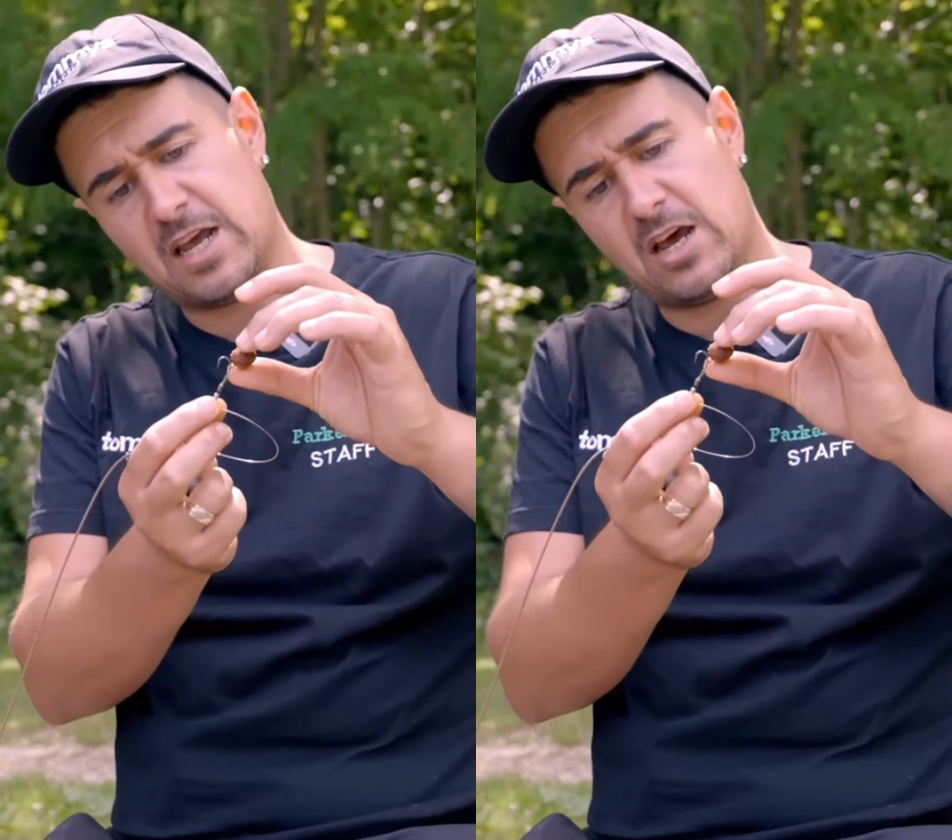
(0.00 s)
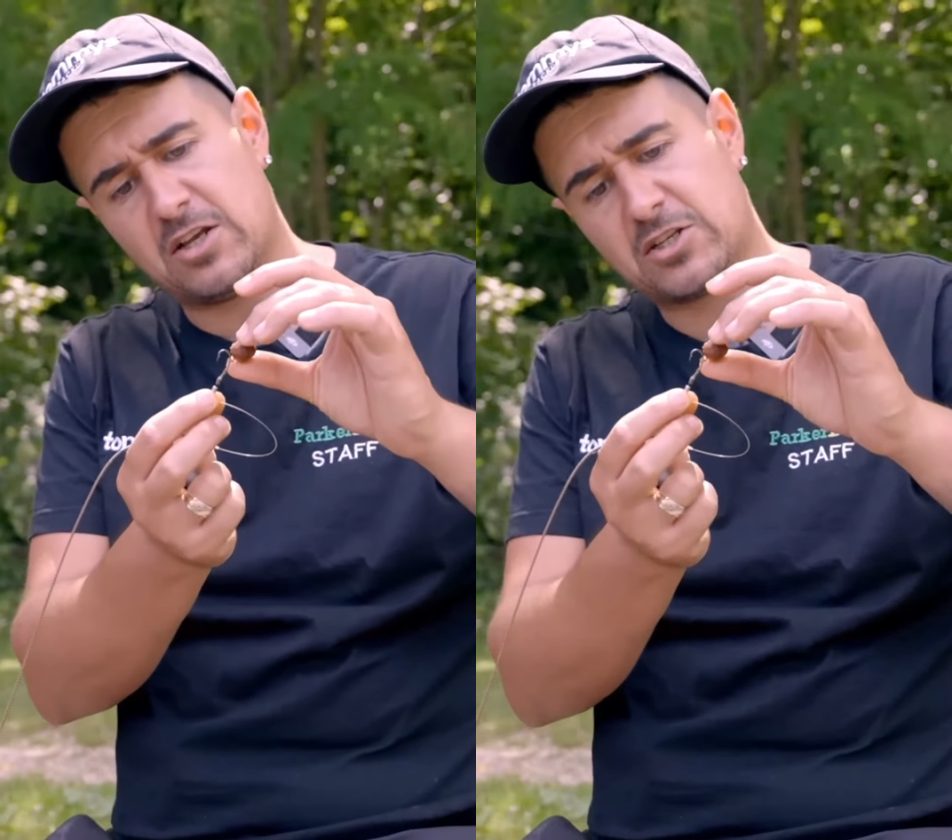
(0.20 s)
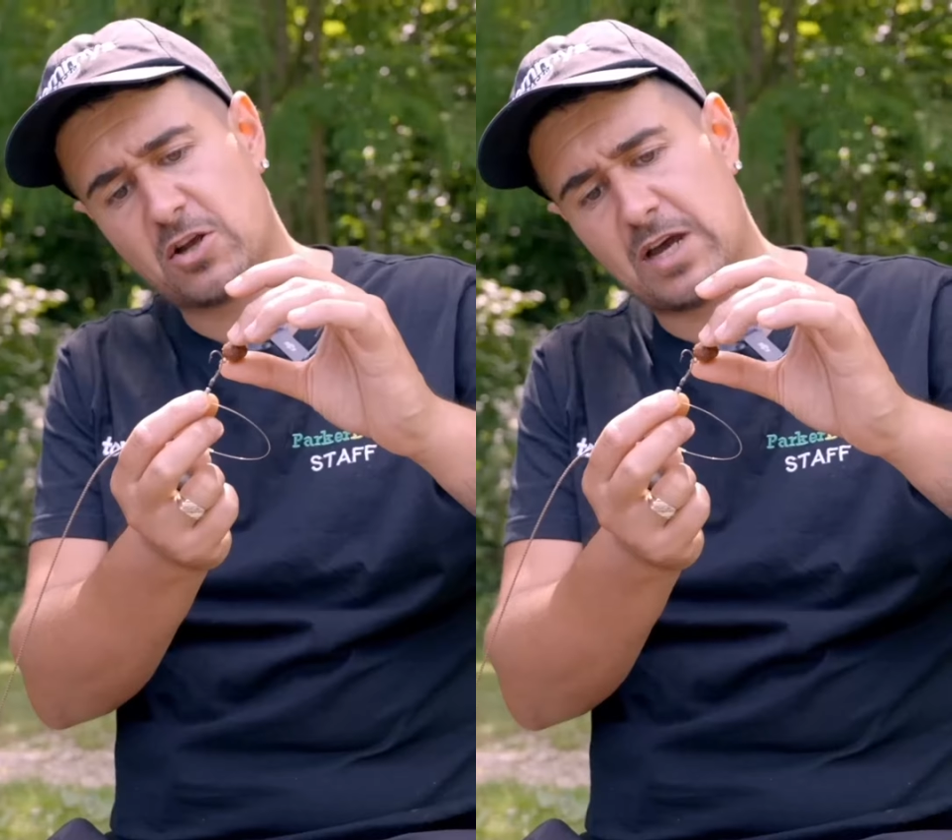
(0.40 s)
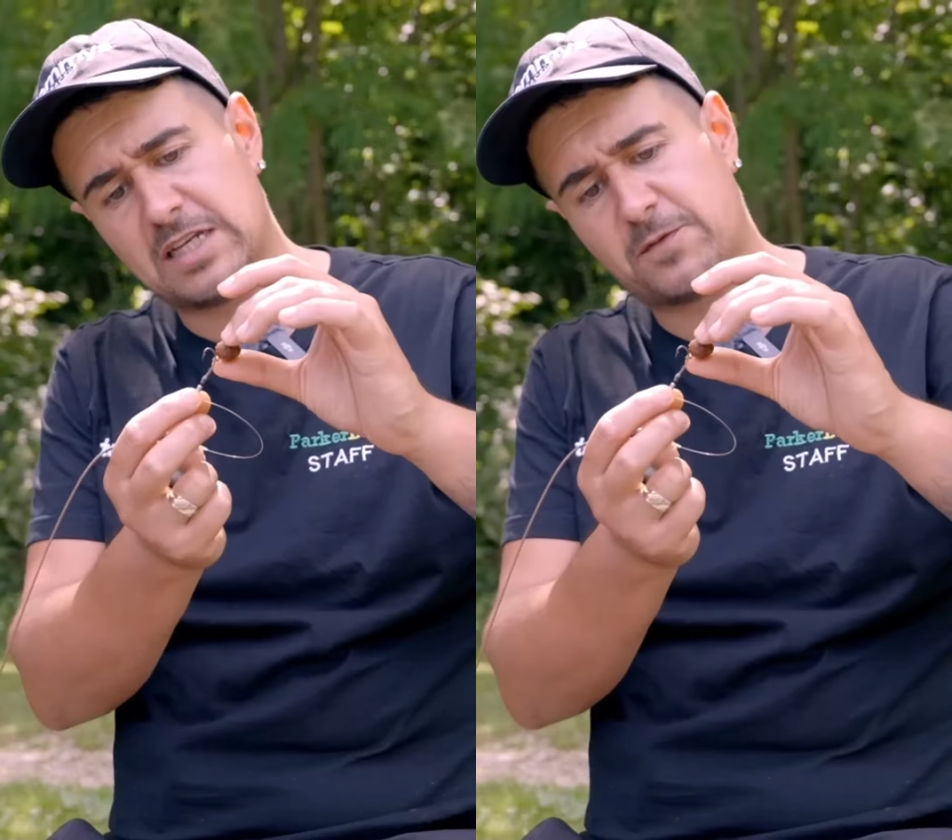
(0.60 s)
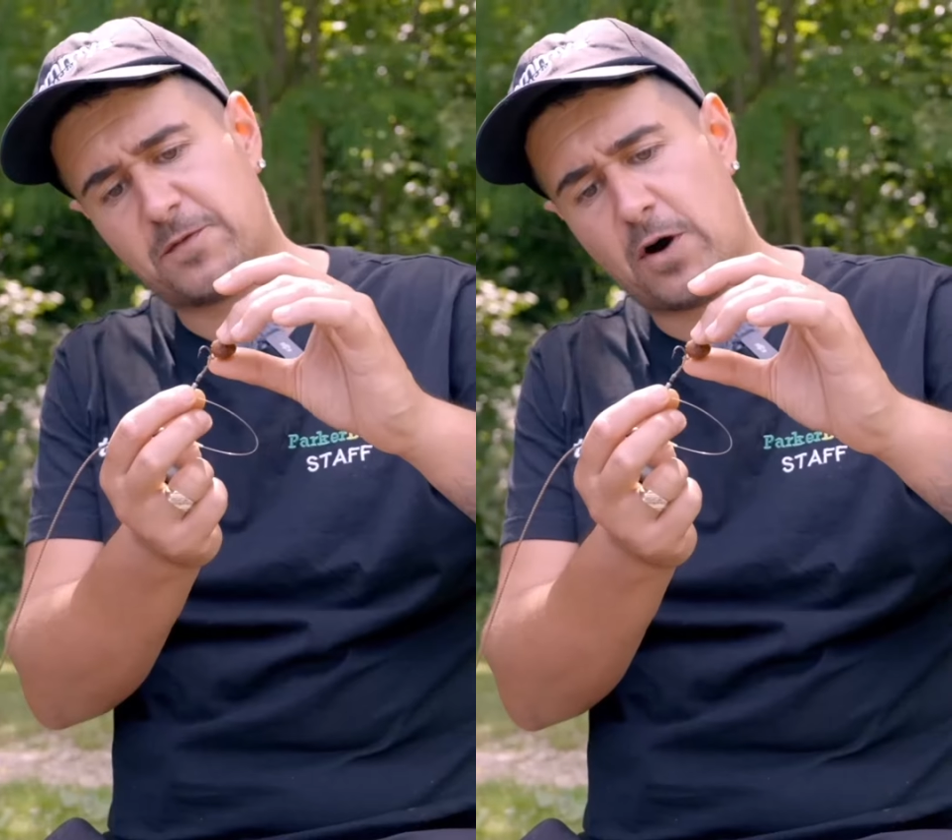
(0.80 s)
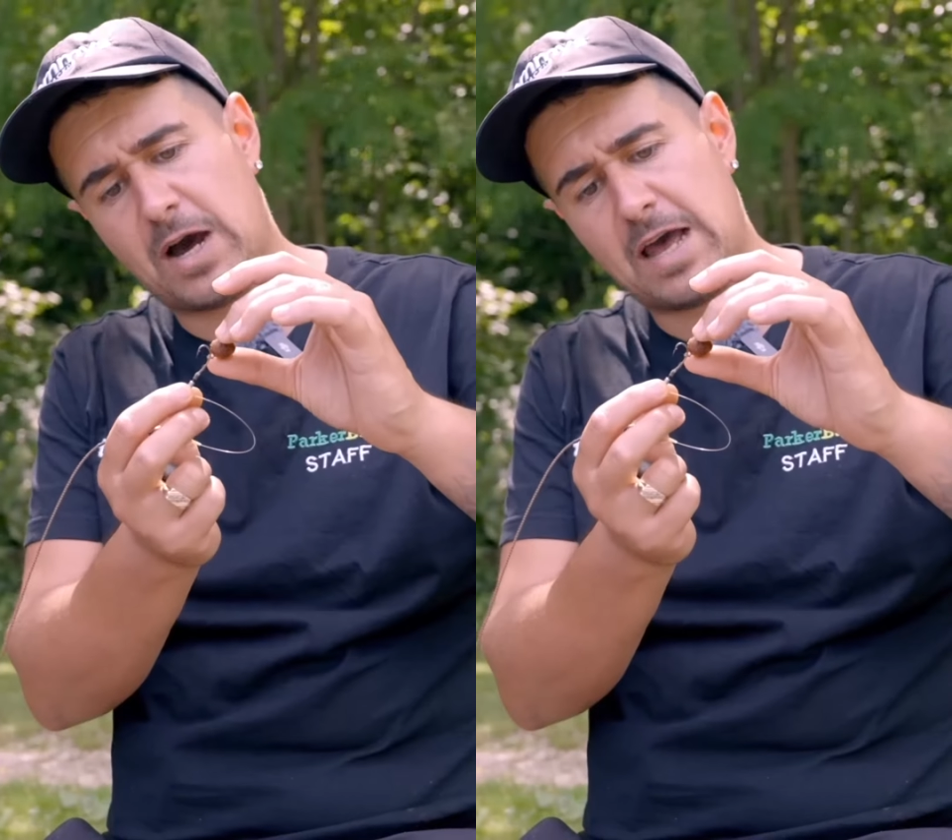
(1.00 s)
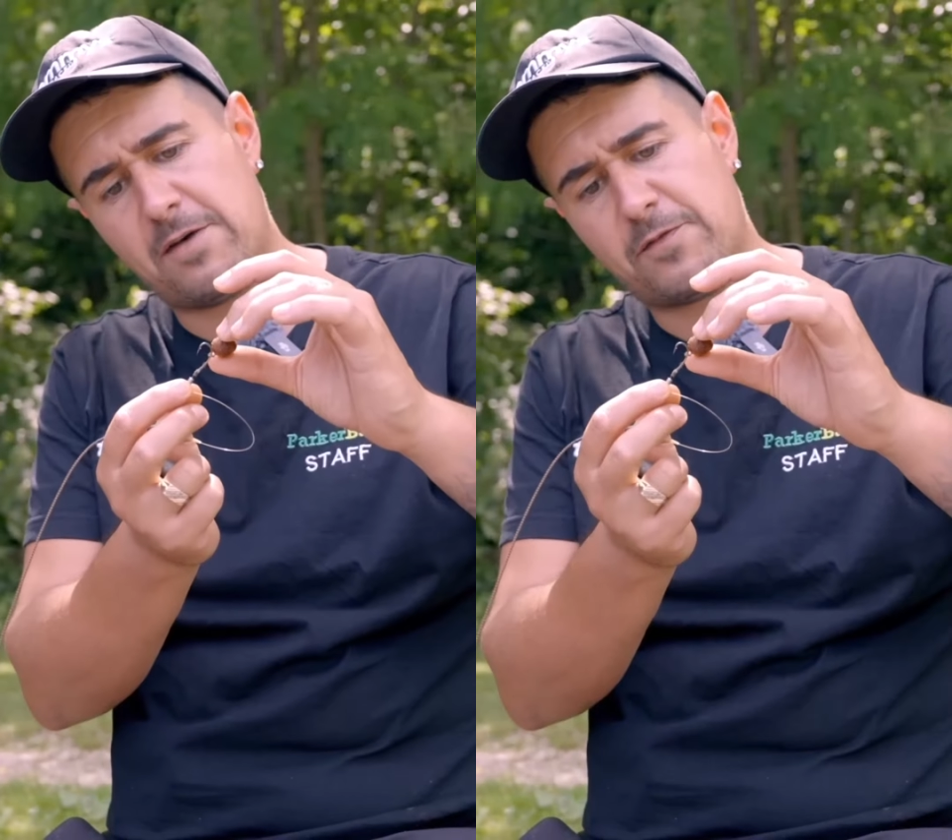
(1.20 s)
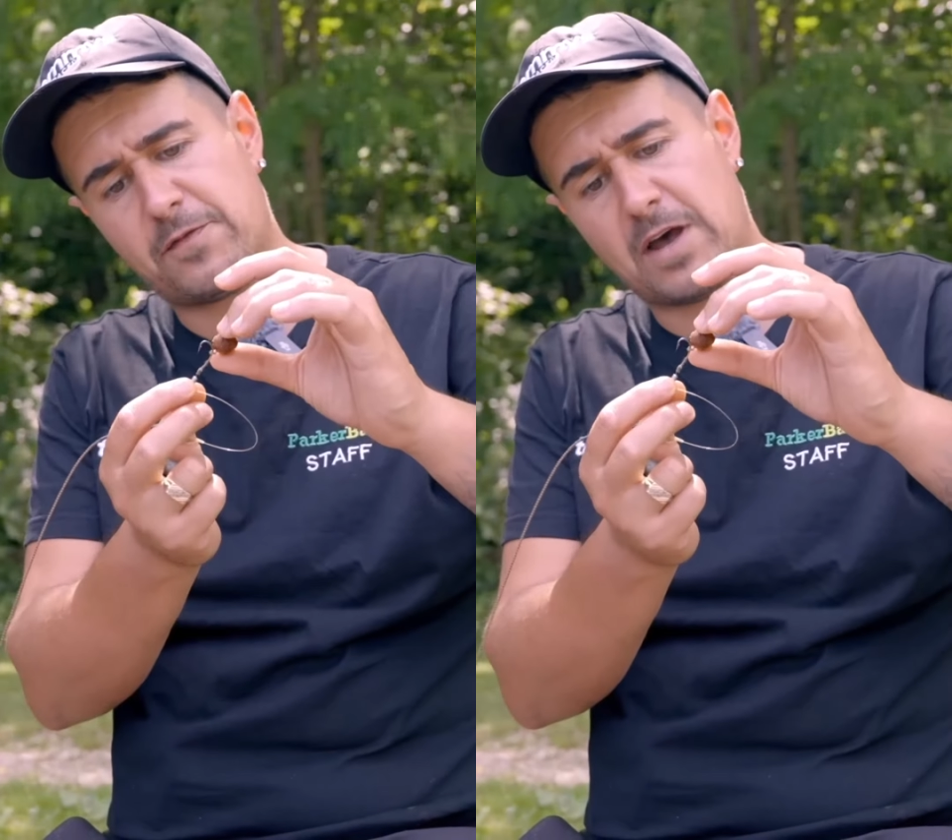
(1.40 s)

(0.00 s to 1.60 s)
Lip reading: a size 5